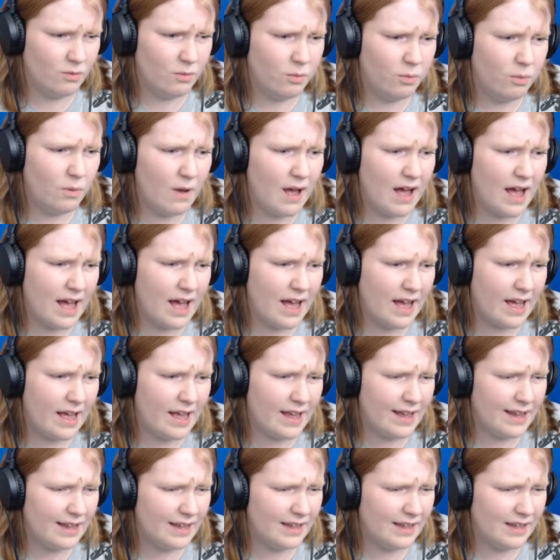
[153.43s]
Why?
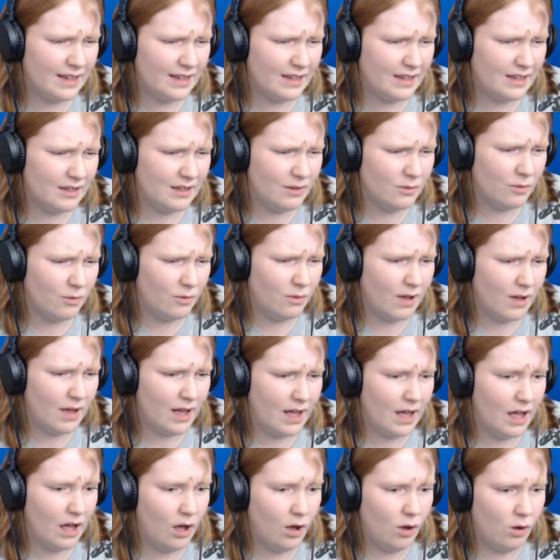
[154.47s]

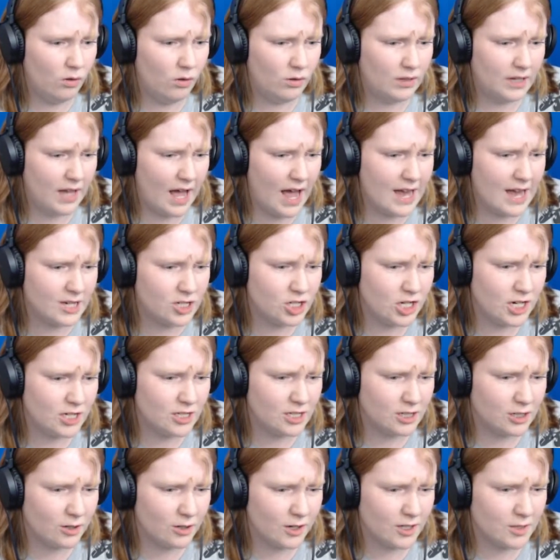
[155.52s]
Oh, God,
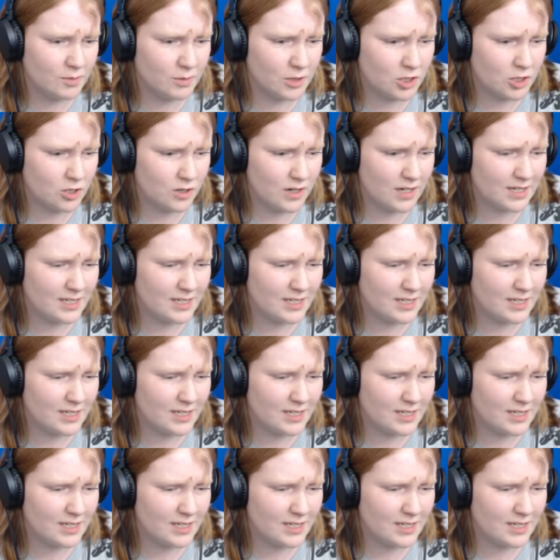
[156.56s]
Jesus, Christmas tree.